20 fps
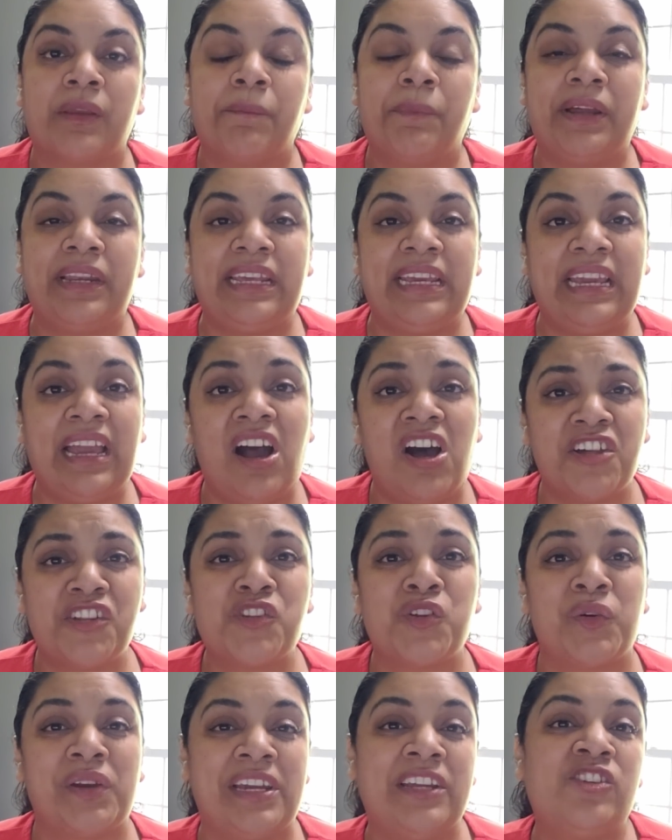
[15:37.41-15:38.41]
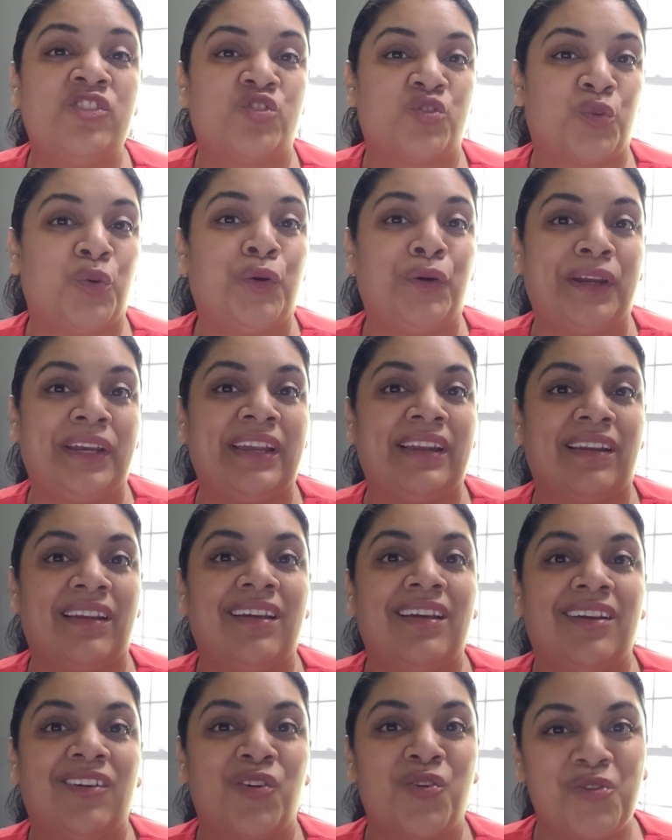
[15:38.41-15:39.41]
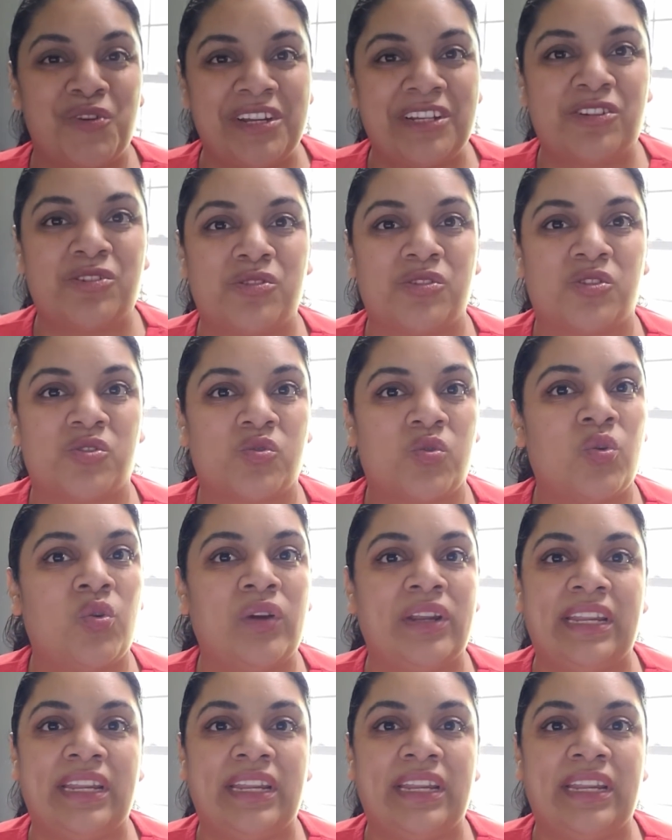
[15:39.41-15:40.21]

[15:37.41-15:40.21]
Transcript: But he also enjoyed going to school,